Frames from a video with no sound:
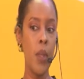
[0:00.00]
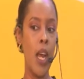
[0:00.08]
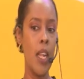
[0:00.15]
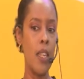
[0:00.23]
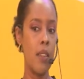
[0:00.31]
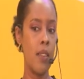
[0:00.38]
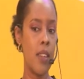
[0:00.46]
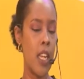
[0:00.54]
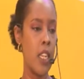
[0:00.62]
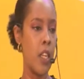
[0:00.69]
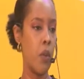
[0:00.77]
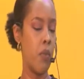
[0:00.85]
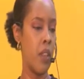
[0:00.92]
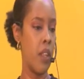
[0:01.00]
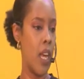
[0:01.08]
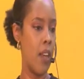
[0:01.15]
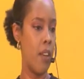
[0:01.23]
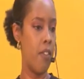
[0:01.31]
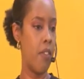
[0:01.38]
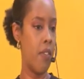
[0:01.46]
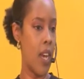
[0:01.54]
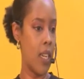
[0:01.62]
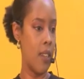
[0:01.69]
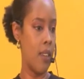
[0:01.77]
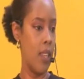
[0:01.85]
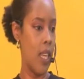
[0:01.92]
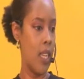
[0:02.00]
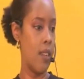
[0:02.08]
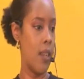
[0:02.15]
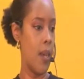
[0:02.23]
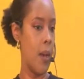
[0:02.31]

understanding of the fact that